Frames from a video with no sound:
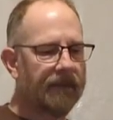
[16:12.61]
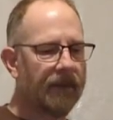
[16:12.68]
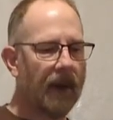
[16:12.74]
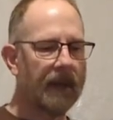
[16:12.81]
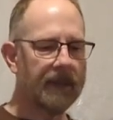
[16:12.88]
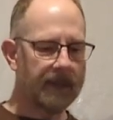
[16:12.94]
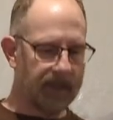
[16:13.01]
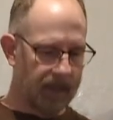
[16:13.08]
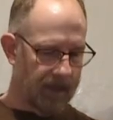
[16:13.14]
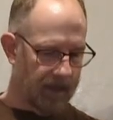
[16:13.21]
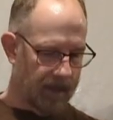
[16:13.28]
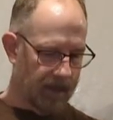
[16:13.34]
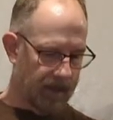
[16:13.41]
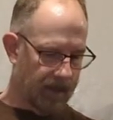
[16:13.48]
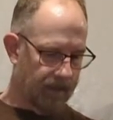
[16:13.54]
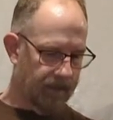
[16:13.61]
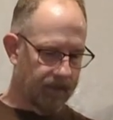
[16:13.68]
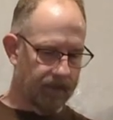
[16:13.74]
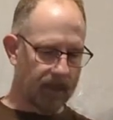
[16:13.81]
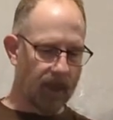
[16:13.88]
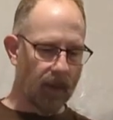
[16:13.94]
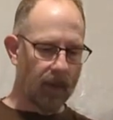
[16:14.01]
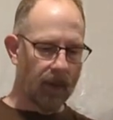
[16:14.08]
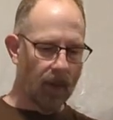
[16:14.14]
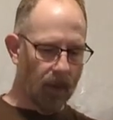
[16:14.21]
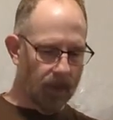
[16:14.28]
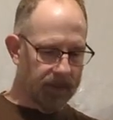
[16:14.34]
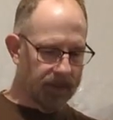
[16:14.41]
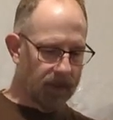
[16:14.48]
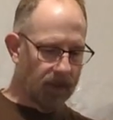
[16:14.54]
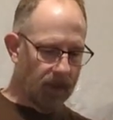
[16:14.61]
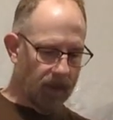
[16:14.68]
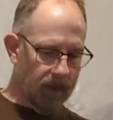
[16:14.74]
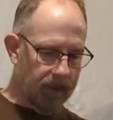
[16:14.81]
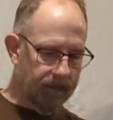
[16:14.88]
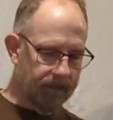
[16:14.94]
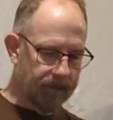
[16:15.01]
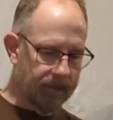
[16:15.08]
front, going old school,